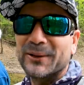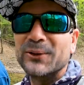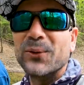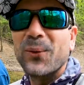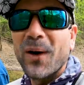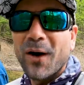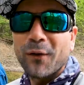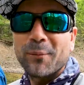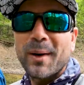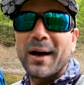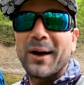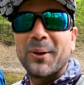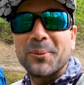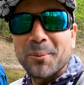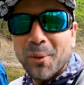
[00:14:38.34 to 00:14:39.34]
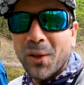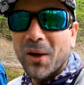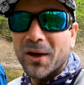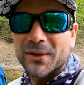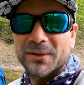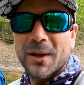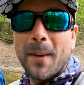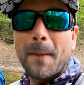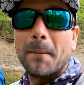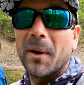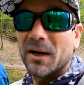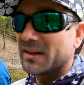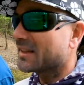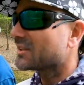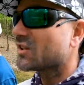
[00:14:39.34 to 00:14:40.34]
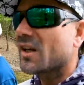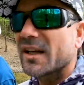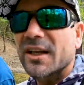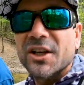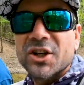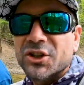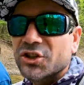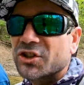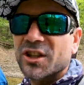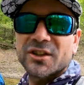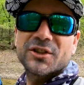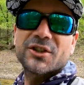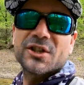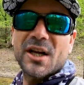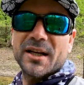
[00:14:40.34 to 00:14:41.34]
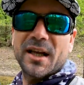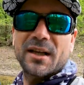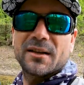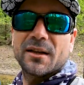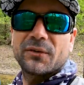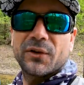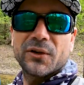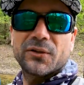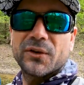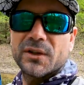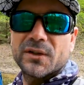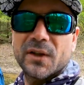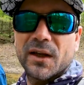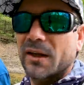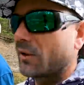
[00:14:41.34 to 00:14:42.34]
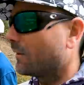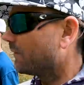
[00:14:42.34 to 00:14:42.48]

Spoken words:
a 12 pound plus. That's like such a gigantic fish for this lake.